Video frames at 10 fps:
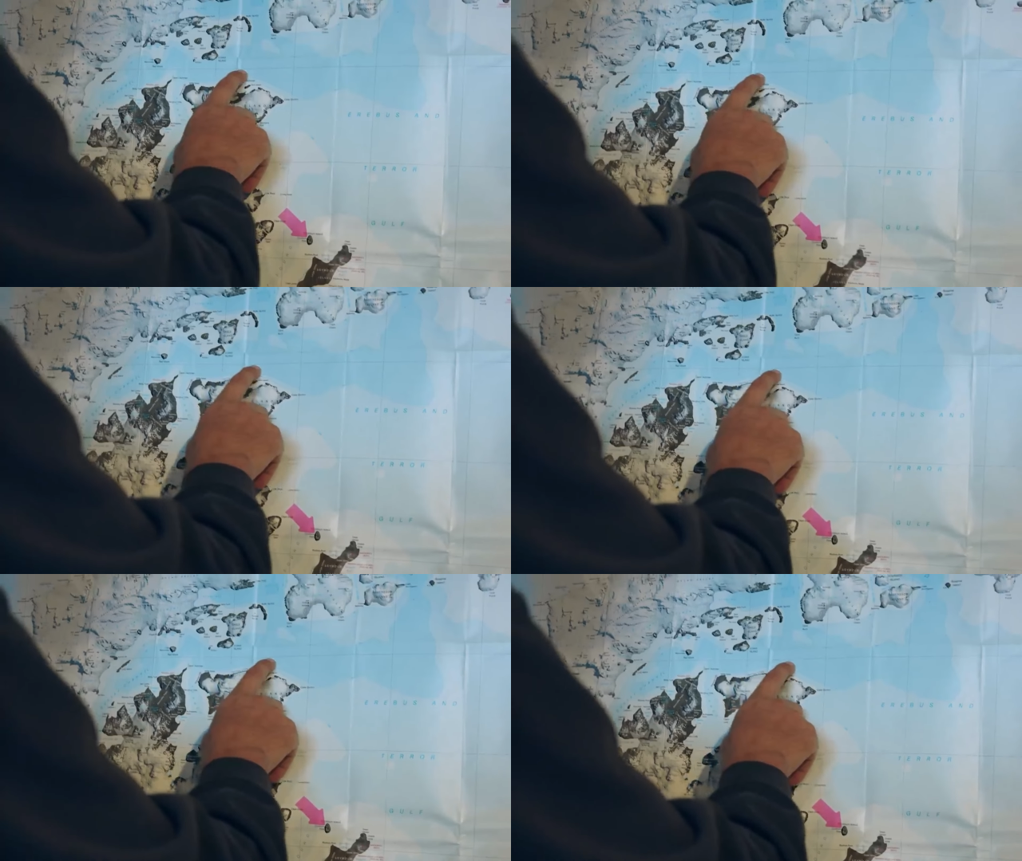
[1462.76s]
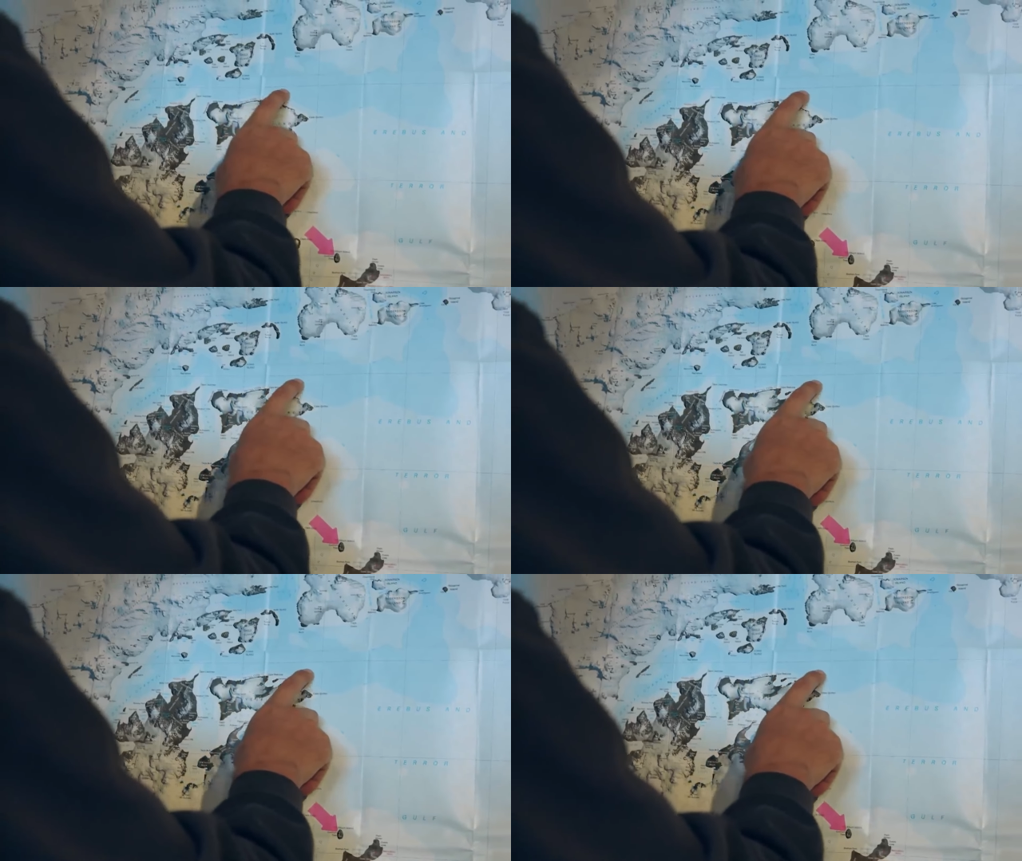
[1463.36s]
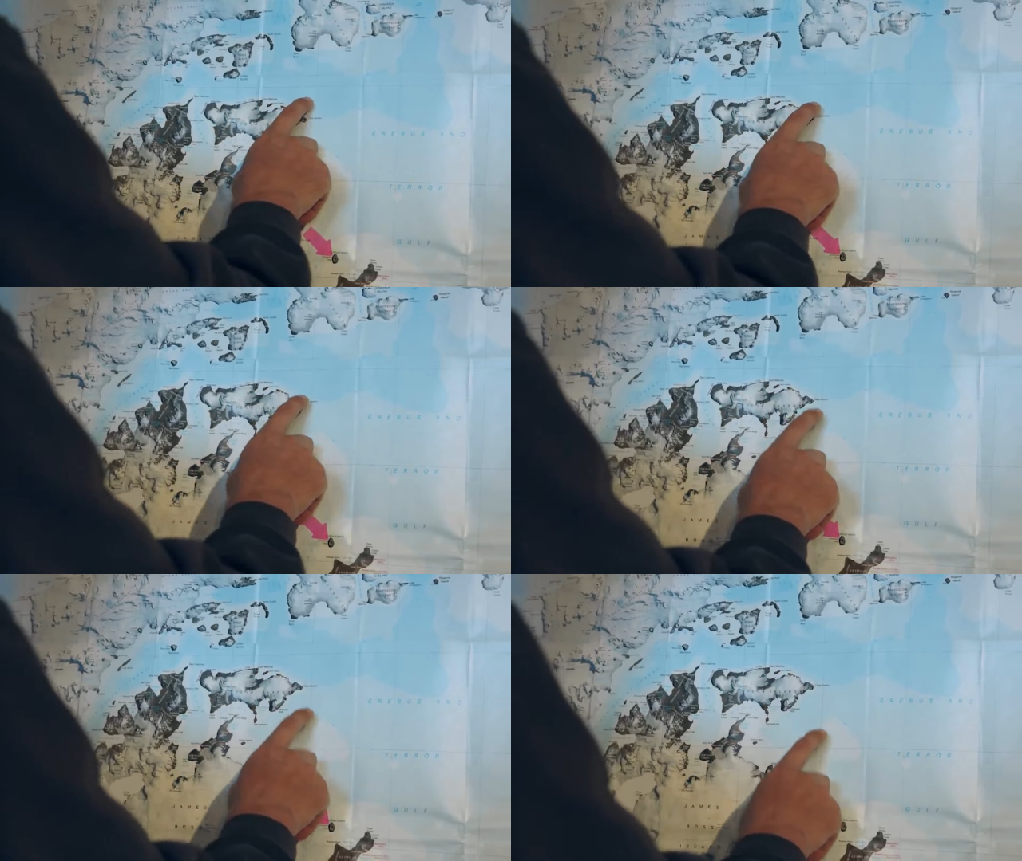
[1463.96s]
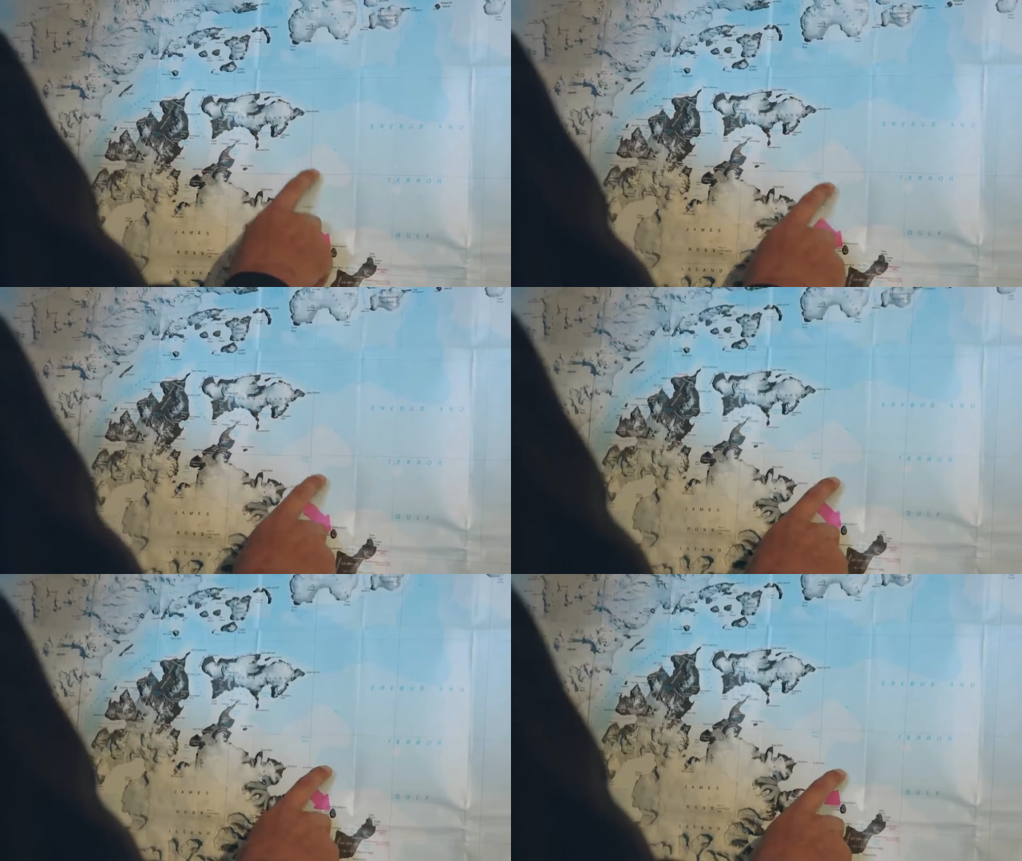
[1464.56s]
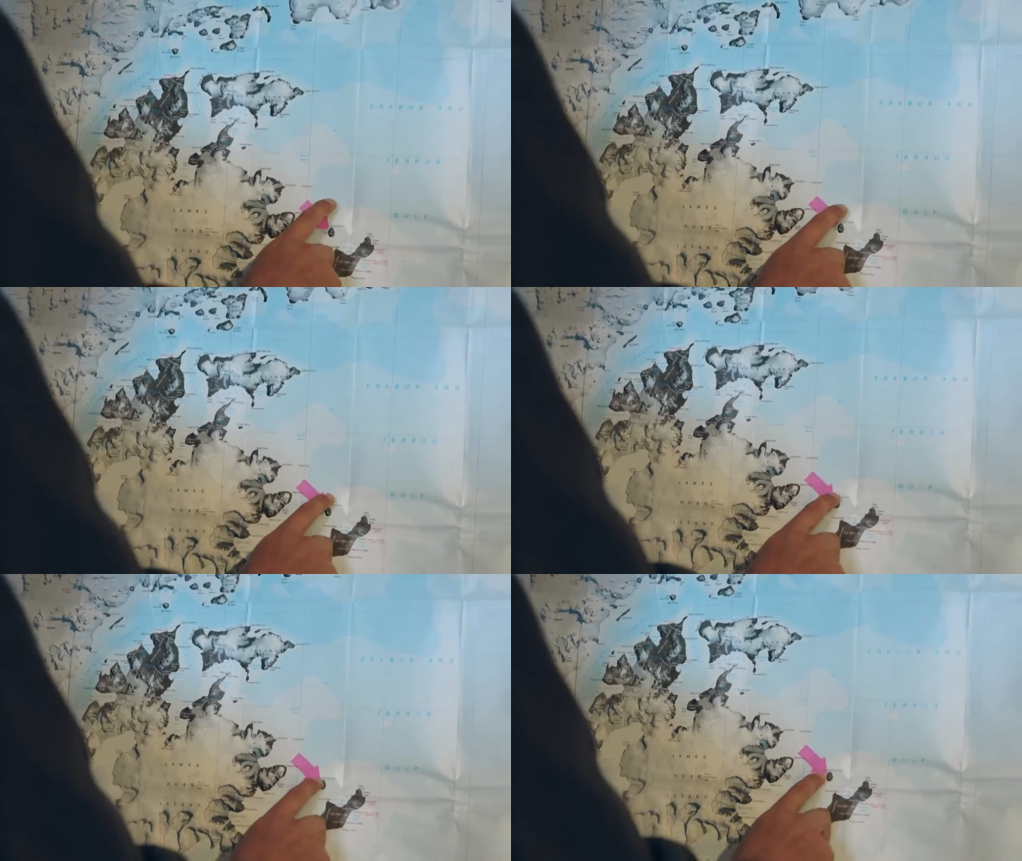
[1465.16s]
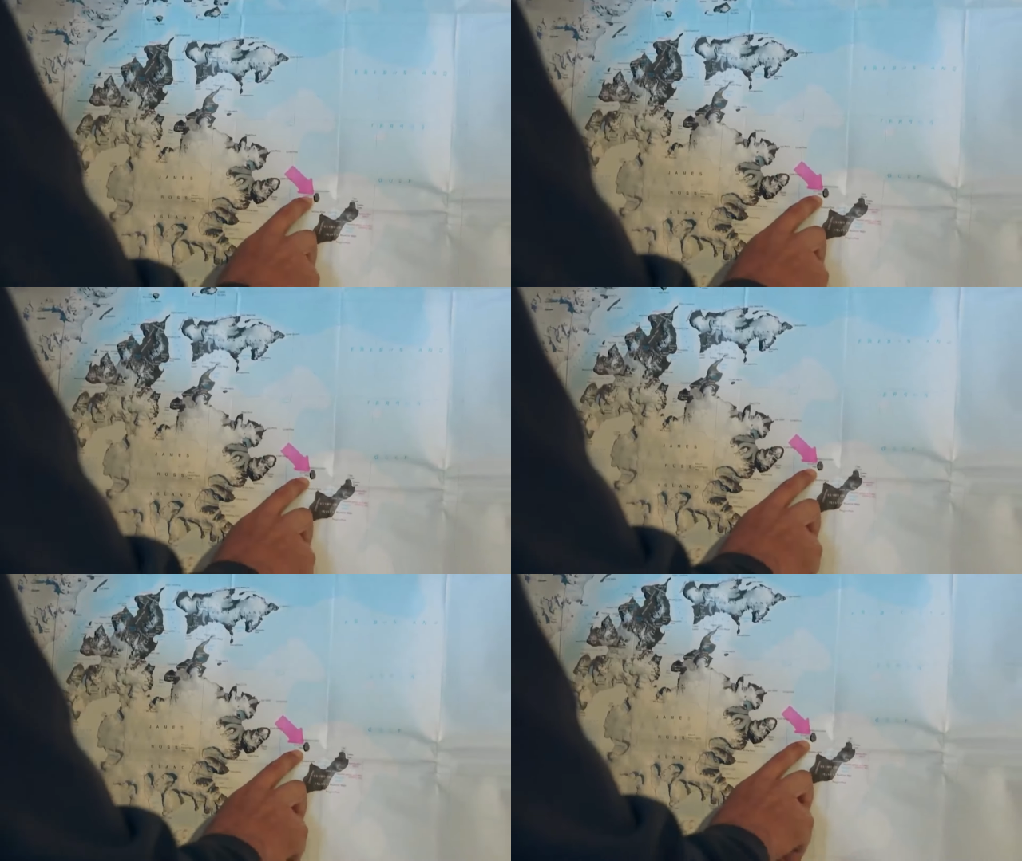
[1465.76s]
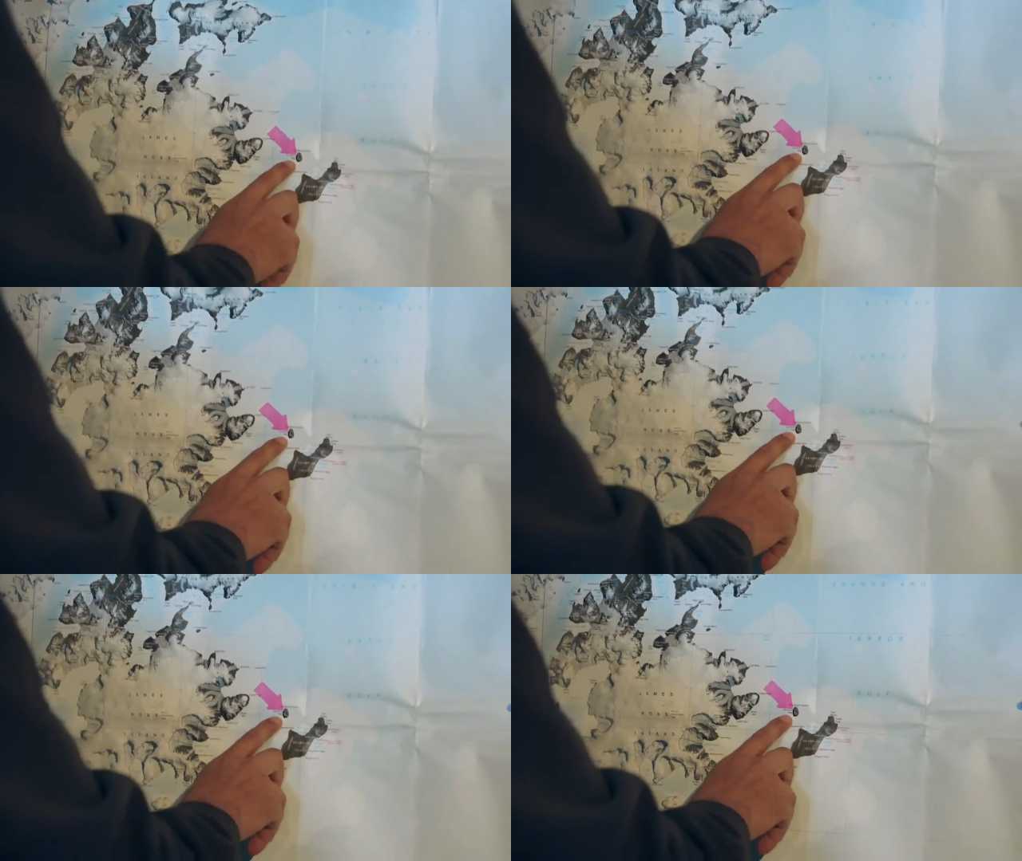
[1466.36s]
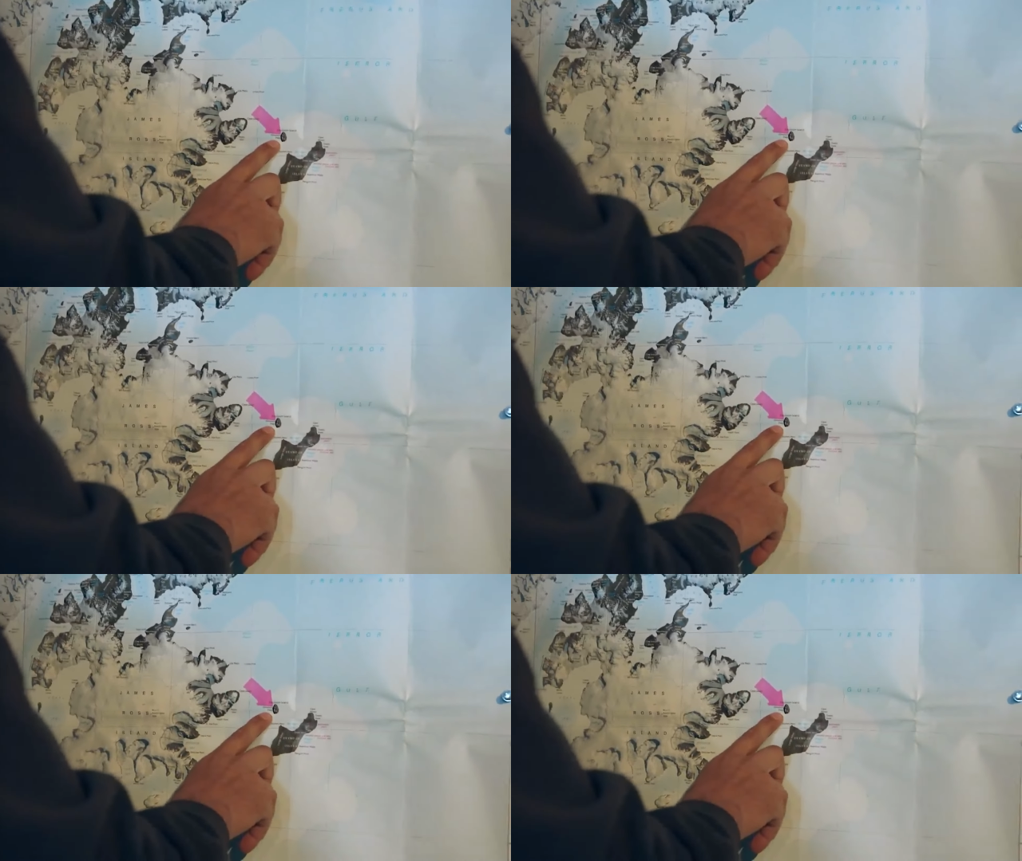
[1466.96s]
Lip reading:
[unreadable: no face in view]